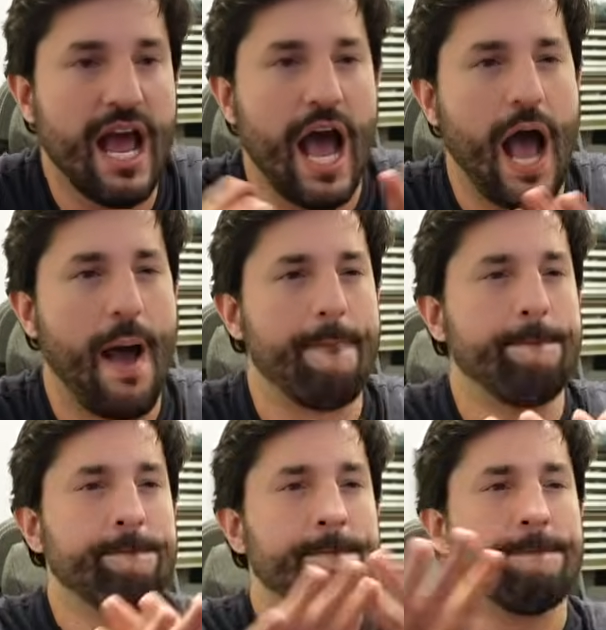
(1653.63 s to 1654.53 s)

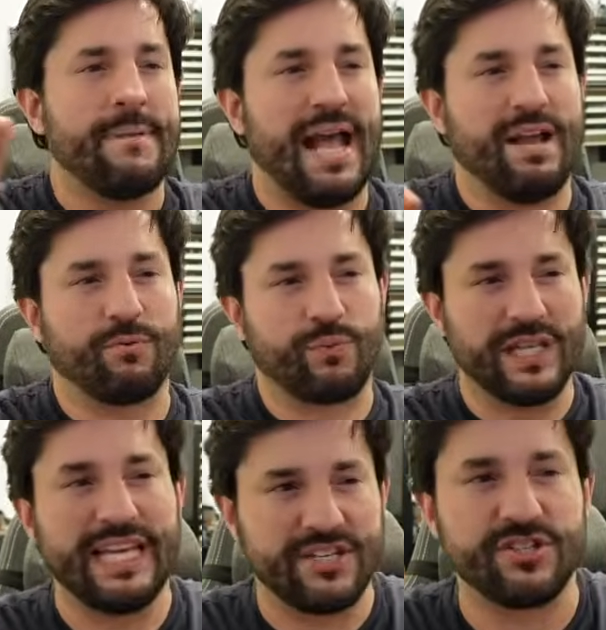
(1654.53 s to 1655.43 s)

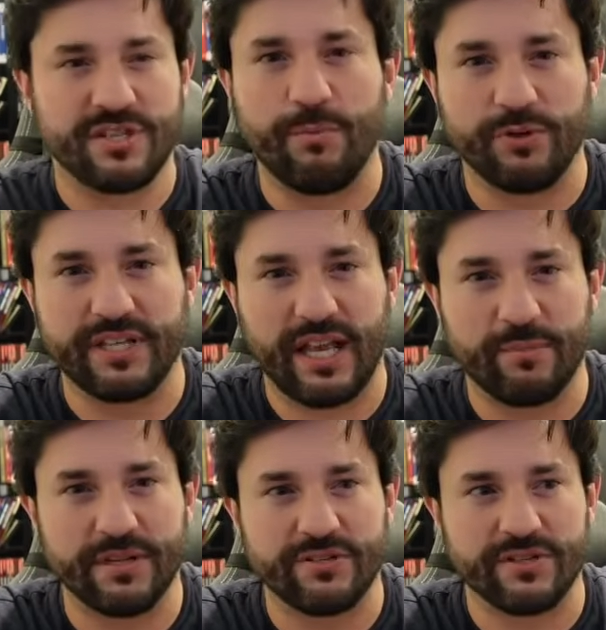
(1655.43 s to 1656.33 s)
Really, it's just the Molten
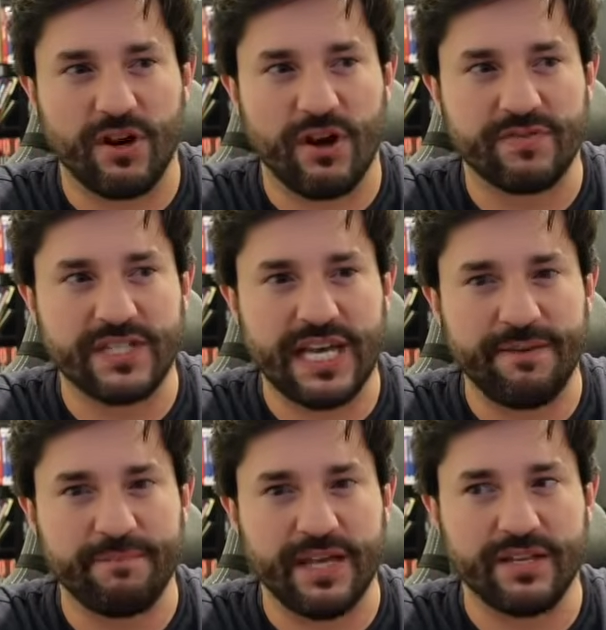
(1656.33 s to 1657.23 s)
Elementals in RFC,
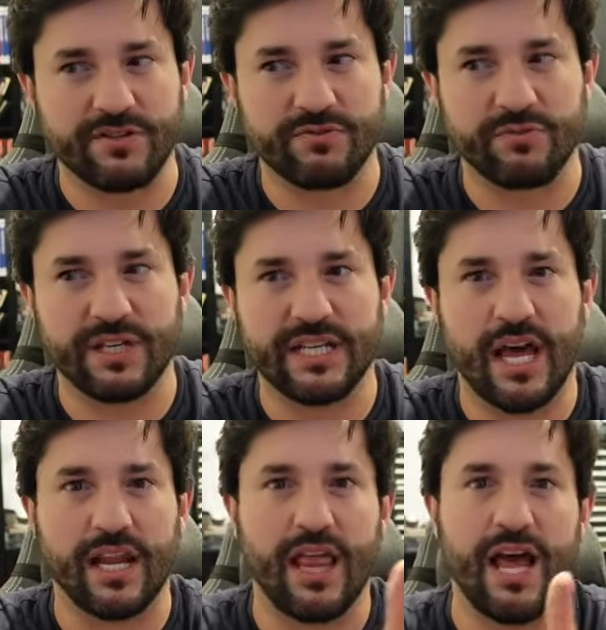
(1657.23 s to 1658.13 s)
and there's really
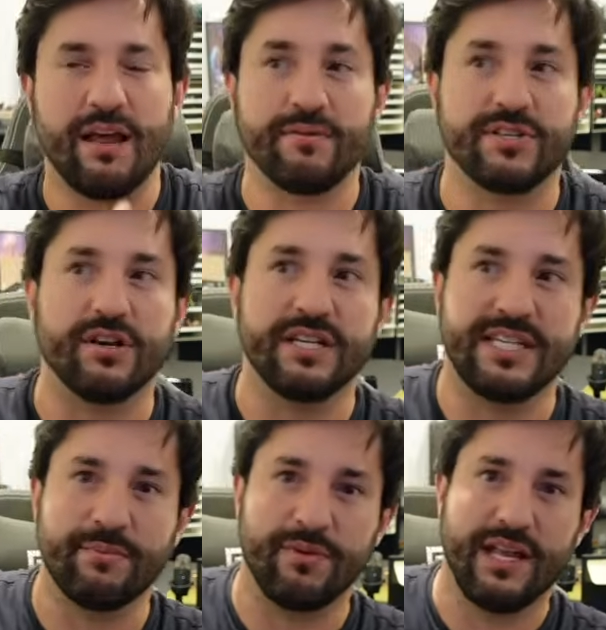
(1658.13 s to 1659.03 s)
not a lot. Sunken
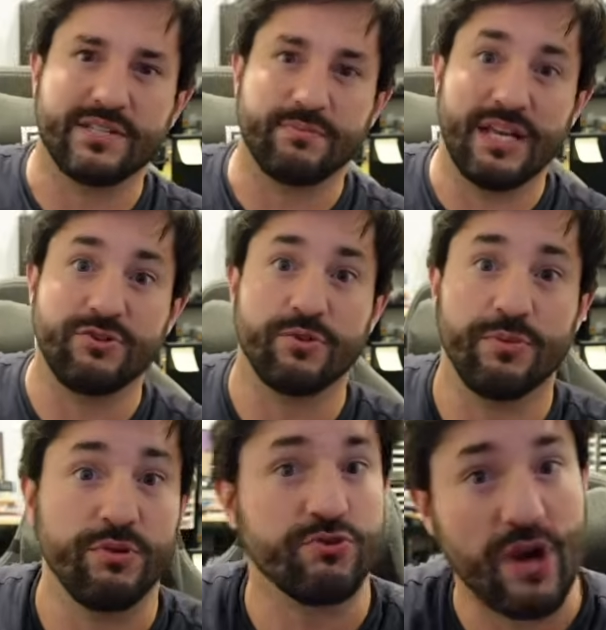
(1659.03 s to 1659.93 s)
Temple has some nature
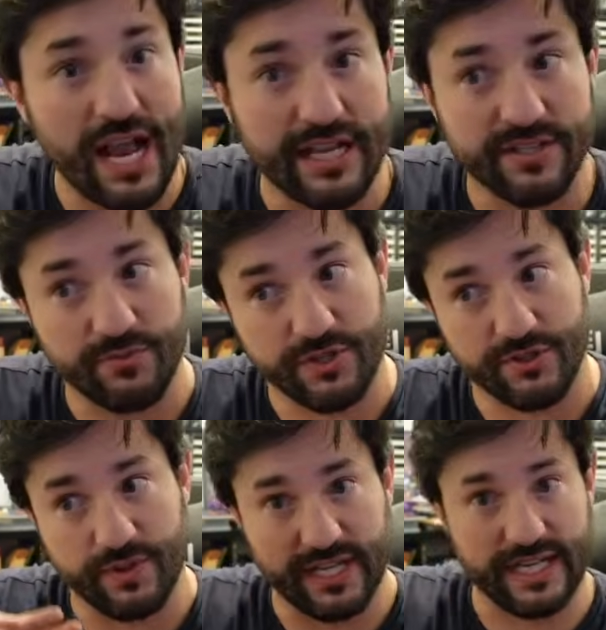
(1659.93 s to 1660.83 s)
immune dragons, which
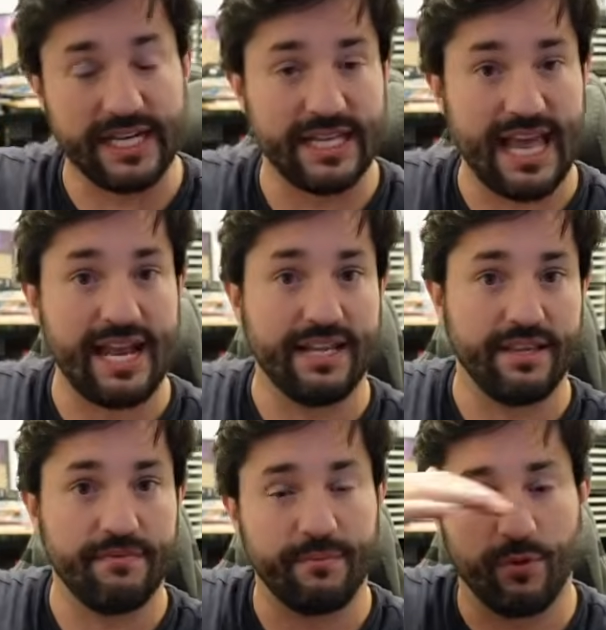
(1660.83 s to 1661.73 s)
we can get into that in
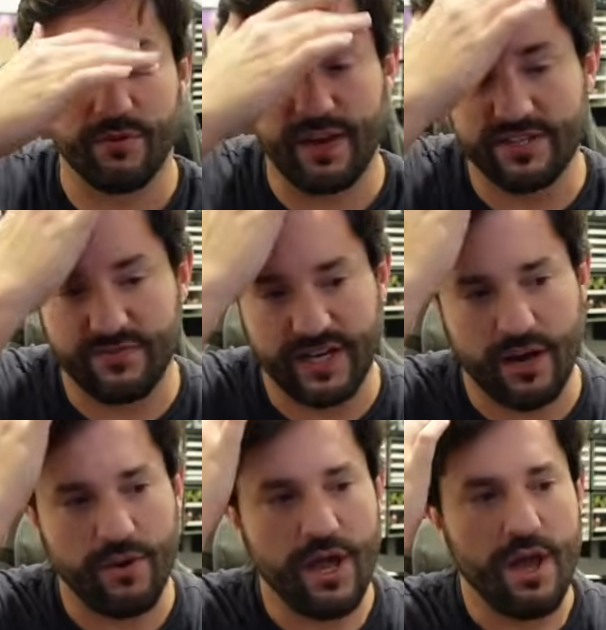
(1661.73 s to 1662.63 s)
the more advanced
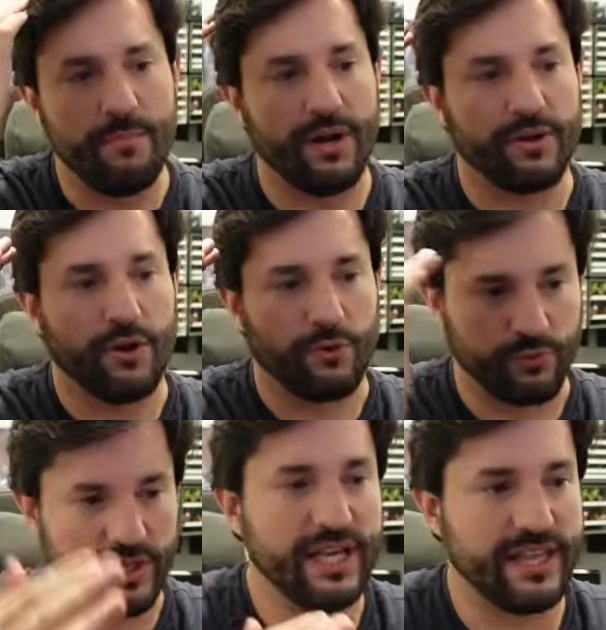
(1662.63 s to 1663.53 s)
video. But
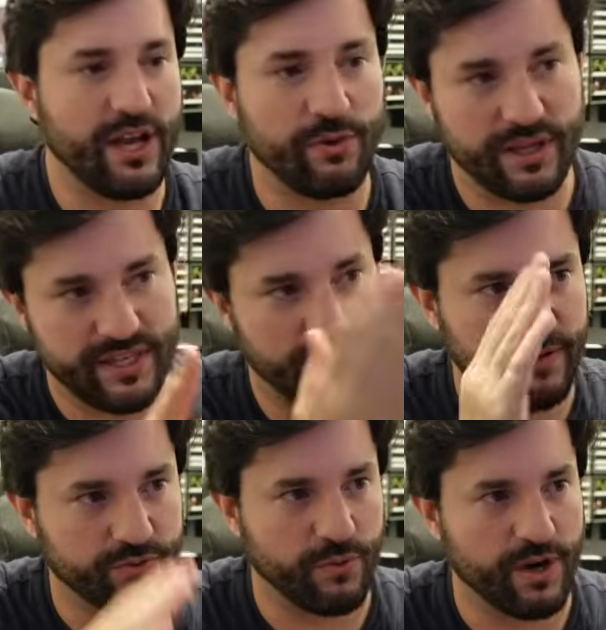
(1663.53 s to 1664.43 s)
really, the only thing you'll
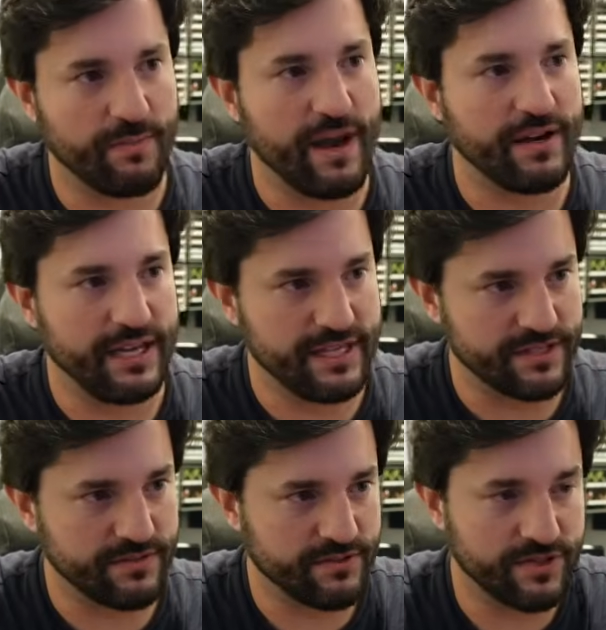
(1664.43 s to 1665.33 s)
have to worry about
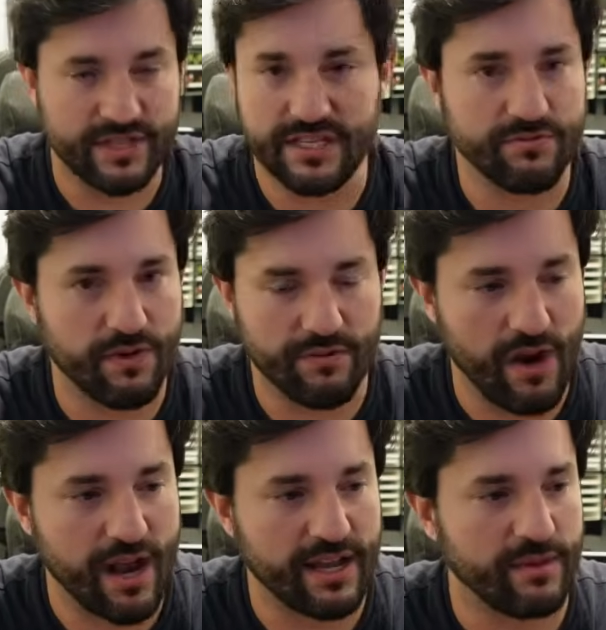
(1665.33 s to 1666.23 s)
is just these
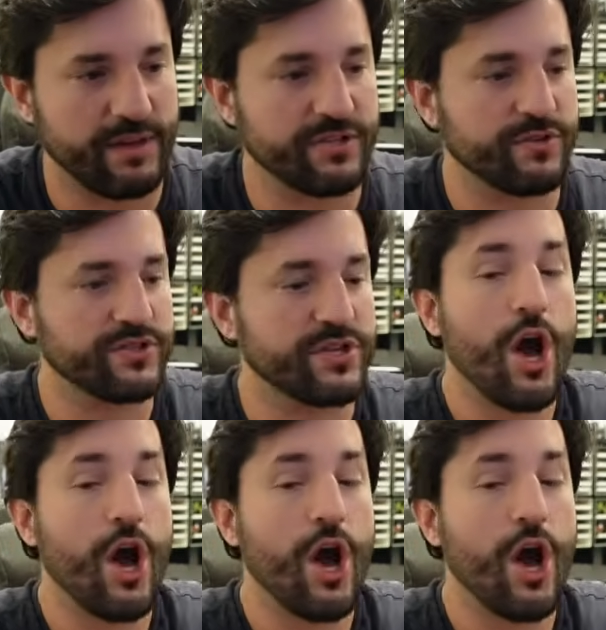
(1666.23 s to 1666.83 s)
rock elementals.